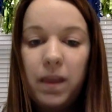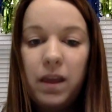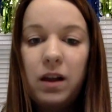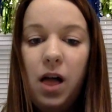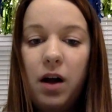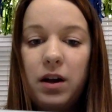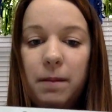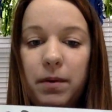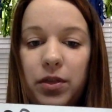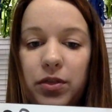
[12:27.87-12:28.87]
Clock
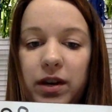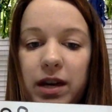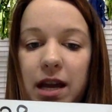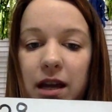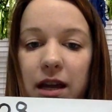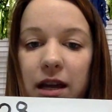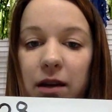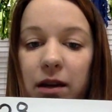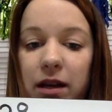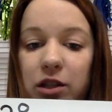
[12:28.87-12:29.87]
number 3
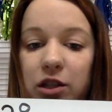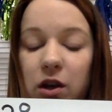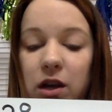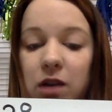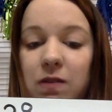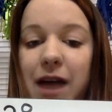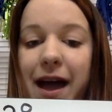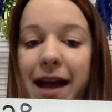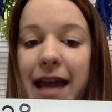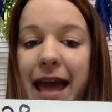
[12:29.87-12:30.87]
is showing you
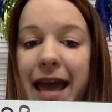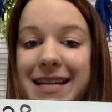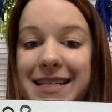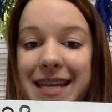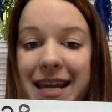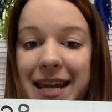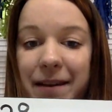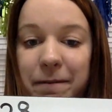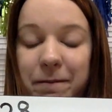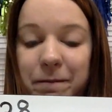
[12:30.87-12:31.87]

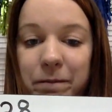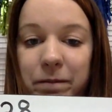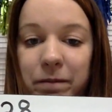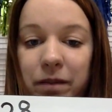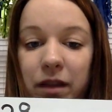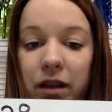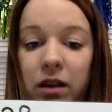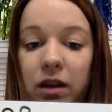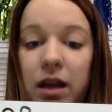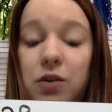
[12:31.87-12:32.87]
9:18.
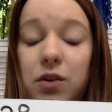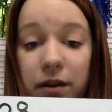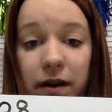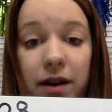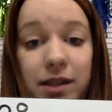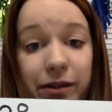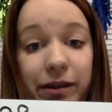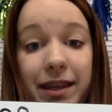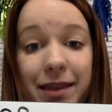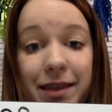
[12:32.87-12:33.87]
Okay, you could have also
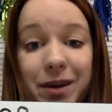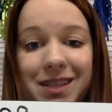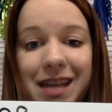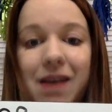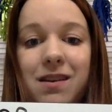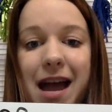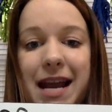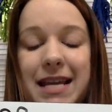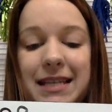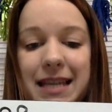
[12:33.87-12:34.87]
written the words out
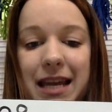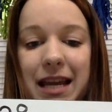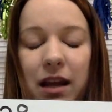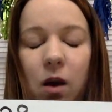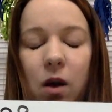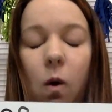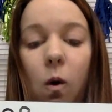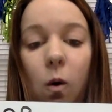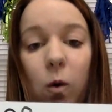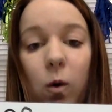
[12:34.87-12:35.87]
9:18
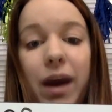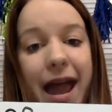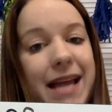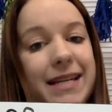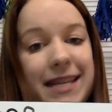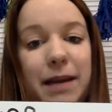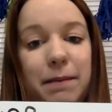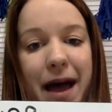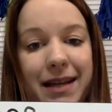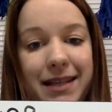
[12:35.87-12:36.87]
or 18
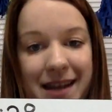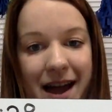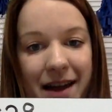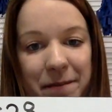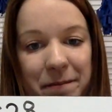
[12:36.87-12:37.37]
past 9.